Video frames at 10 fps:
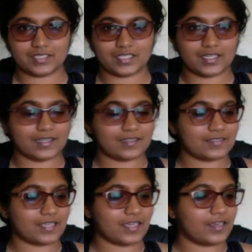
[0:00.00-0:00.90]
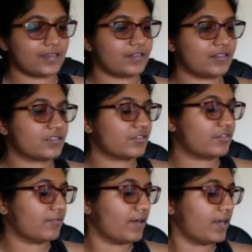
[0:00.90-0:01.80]
Exhale to the
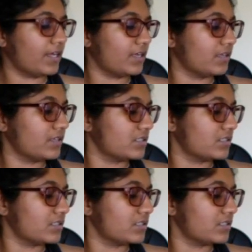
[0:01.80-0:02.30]
right.